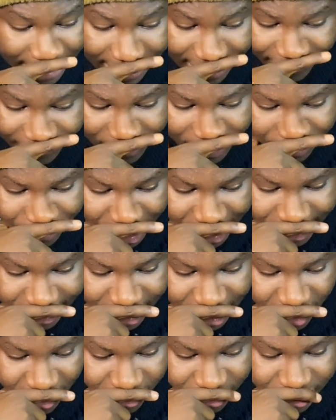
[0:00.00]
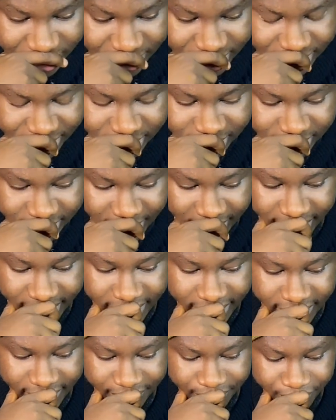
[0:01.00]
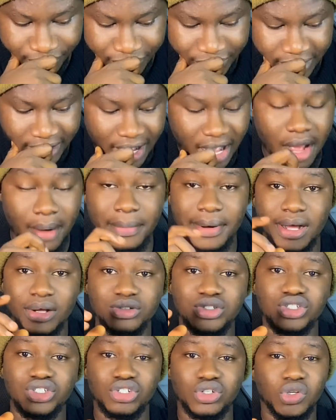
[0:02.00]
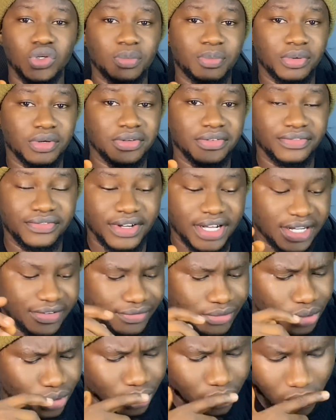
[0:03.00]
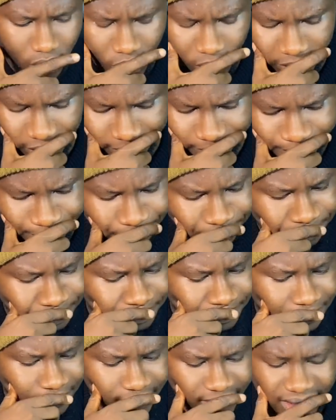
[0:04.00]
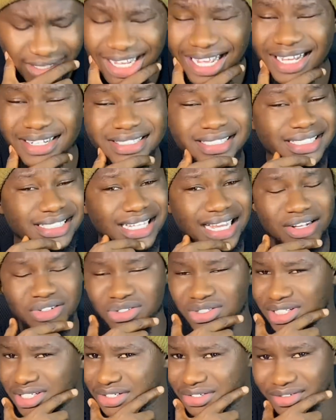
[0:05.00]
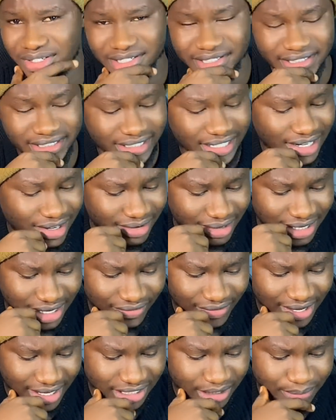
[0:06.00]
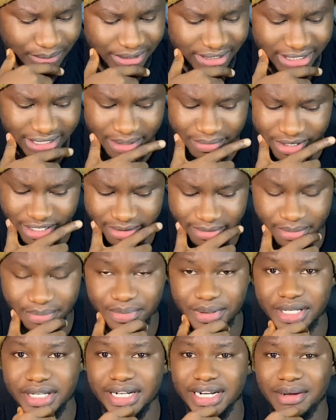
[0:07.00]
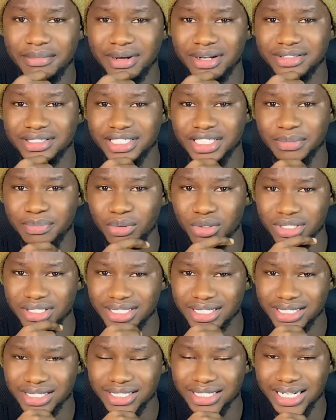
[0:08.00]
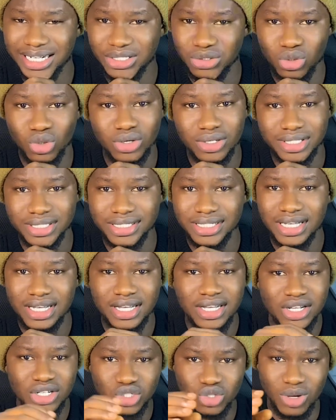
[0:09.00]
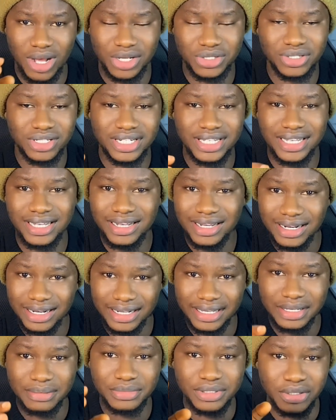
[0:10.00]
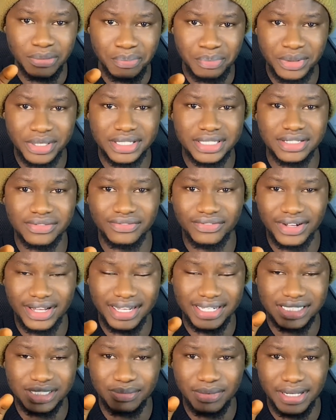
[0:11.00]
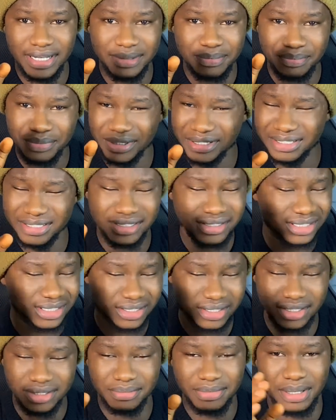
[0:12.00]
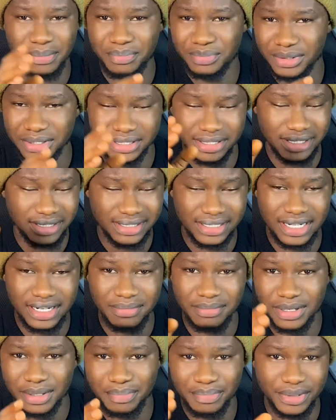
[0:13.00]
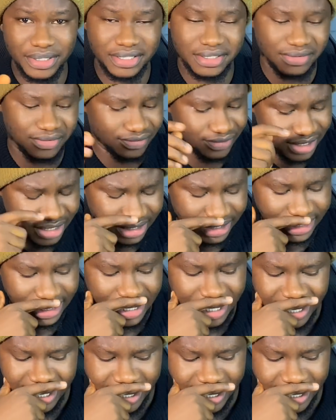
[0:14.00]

N F T right now, it is taking about zero point five TON coin. And this is actually crazy. Now I never expected I'm gonna be paying about three point three nine dollars to actually claim the Pixelverse by Pixel, sorry, by Pixel Tab by Pixelverse